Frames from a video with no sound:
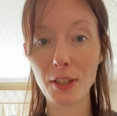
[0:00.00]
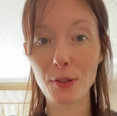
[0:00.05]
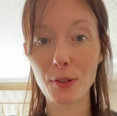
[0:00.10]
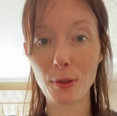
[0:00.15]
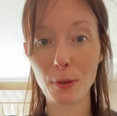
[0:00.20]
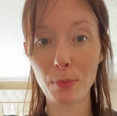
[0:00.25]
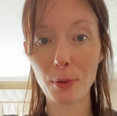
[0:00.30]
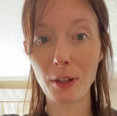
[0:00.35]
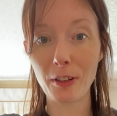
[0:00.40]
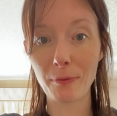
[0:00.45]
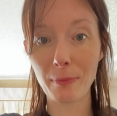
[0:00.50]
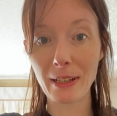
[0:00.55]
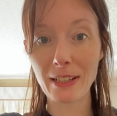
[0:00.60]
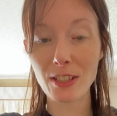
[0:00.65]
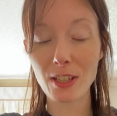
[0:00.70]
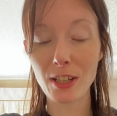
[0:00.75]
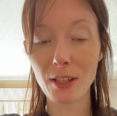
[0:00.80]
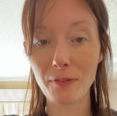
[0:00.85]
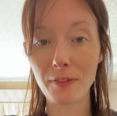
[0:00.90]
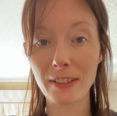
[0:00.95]
to improve
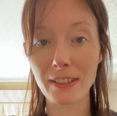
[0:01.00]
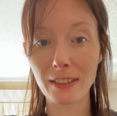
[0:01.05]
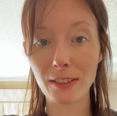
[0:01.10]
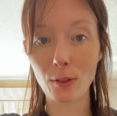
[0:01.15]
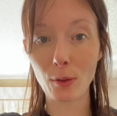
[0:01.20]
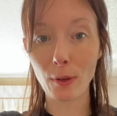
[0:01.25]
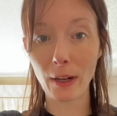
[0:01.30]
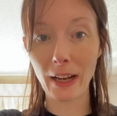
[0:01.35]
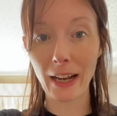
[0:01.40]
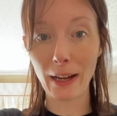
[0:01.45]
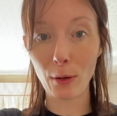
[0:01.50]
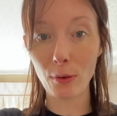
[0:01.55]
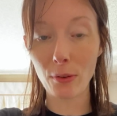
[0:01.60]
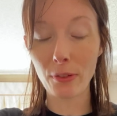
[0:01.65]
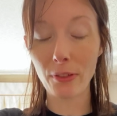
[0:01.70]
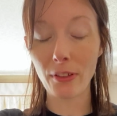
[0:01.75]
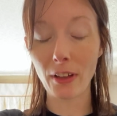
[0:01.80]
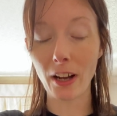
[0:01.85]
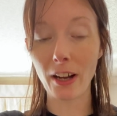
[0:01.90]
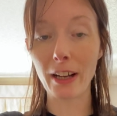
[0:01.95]
mental and physical
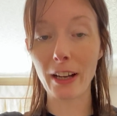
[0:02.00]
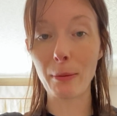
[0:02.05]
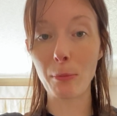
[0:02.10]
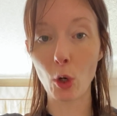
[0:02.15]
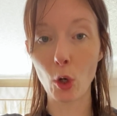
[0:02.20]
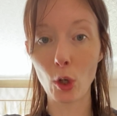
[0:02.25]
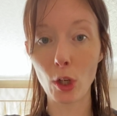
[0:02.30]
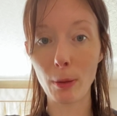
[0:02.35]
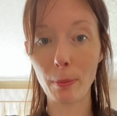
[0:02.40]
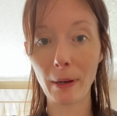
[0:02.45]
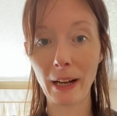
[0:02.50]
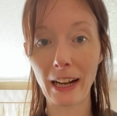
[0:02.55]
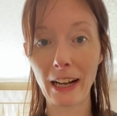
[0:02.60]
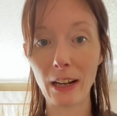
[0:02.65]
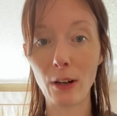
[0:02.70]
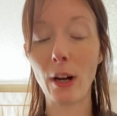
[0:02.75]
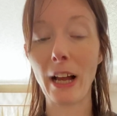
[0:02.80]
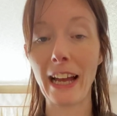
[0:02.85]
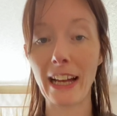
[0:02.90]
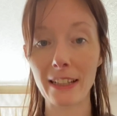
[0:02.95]
health, I am all
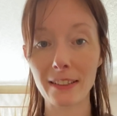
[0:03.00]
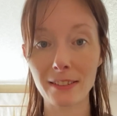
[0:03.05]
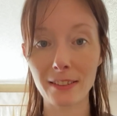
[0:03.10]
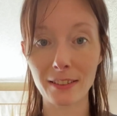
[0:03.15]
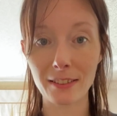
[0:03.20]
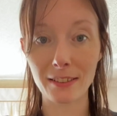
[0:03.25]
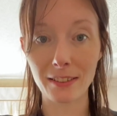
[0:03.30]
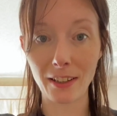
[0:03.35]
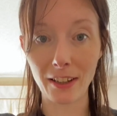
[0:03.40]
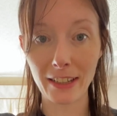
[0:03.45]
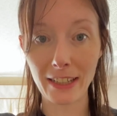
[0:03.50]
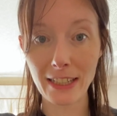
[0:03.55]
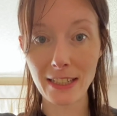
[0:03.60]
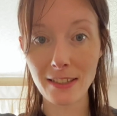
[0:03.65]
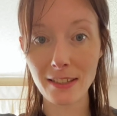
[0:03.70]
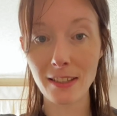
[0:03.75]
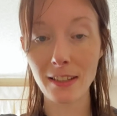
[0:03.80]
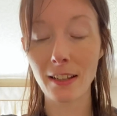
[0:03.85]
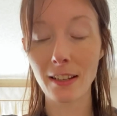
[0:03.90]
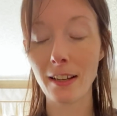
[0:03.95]
about.
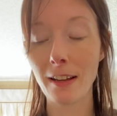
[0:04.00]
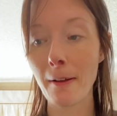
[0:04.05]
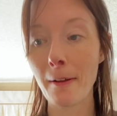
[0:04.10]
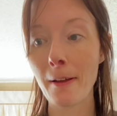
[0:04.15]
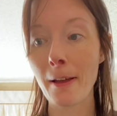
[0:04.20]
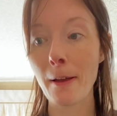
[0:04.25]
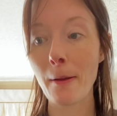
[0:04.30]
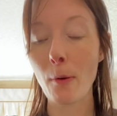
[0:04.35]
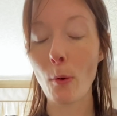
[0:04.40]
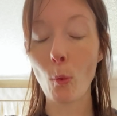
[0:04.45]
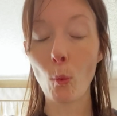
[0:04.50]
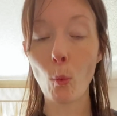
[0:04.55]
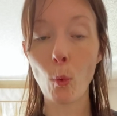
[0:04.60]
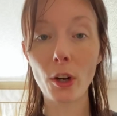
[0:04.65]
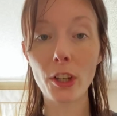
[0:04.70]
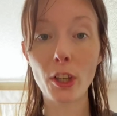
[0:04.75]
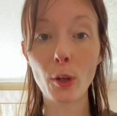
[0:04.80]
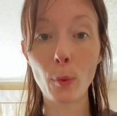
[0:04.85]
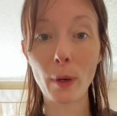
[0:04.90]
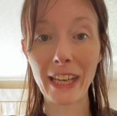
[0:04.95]
Exercise,
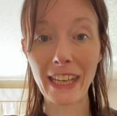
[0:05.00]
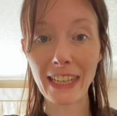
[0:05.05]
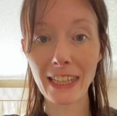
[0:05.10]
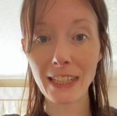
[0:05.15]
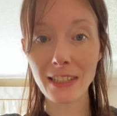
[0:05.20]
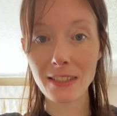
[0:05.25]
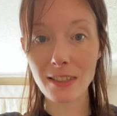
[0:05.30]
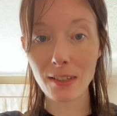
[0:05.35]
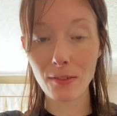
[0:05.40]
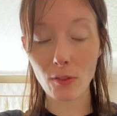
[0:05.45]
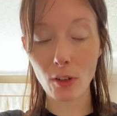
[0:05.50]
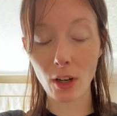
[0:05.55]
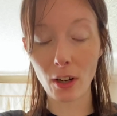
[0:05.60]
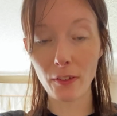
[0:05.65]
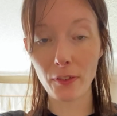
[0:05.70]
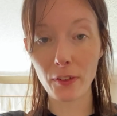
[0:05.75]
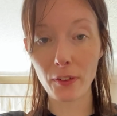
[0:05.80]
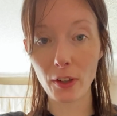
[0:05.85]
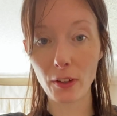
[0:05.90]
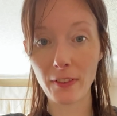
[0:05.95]
what you eat. I've
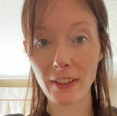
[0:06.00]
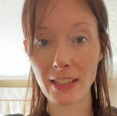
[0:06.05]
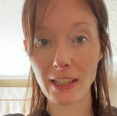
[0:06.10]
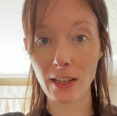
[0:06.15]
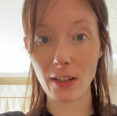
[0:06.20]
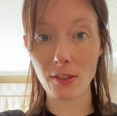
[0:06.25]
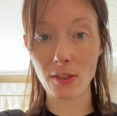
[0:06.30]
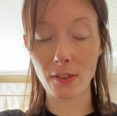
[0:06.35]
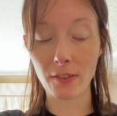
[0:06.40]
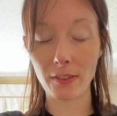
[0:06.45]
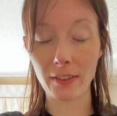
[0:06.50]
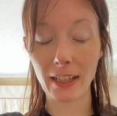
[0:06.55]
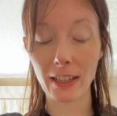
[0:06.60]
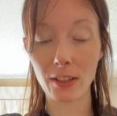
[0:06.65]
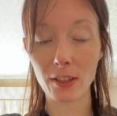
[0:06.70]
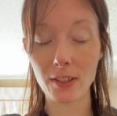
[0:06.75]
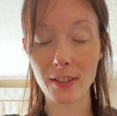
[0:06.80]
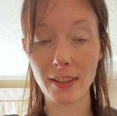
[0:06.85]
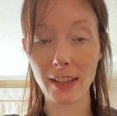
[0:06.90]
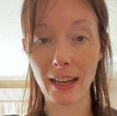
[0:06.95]
got a few videos on that
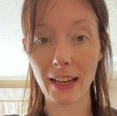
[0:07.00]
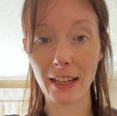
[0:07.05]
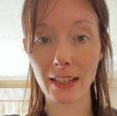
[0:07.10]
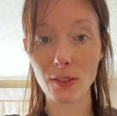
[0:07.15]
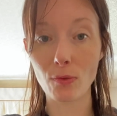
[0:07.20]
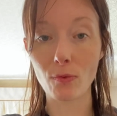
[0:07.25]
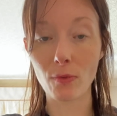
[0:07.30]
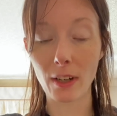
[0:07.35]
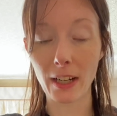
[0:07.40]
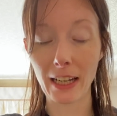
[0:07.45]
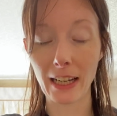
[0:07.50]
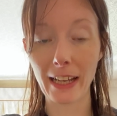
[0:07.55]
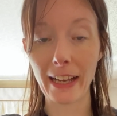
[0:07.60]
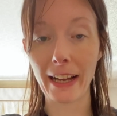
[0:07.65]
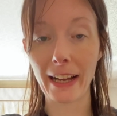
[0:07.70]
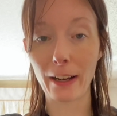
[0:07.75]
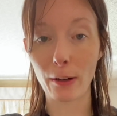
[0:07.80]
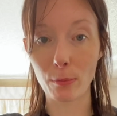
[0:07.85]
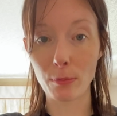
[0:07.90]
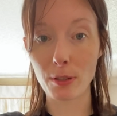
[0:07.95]
because that has really
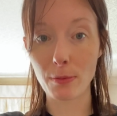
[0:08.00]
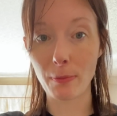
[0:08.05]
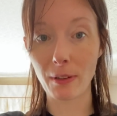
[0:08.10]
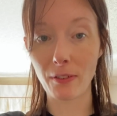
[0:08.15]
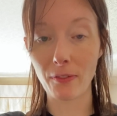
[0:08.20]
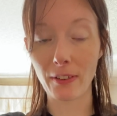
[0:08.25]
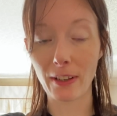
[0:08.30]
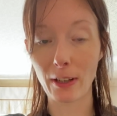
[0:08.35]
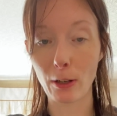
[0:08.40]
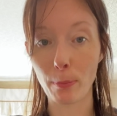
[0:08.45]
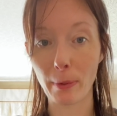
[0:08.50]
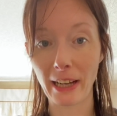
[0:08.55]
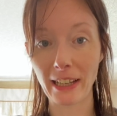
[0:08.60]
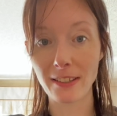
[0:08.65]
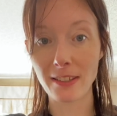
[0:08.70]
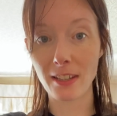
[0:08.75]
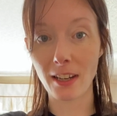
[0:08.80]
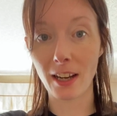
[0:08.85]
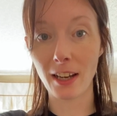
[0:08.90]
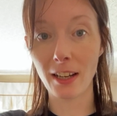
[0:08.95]
helped me feel
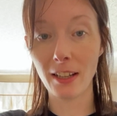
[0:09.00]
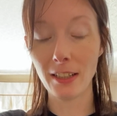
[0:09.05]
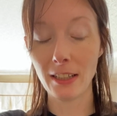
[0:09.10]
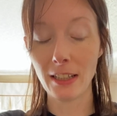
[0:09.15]
better.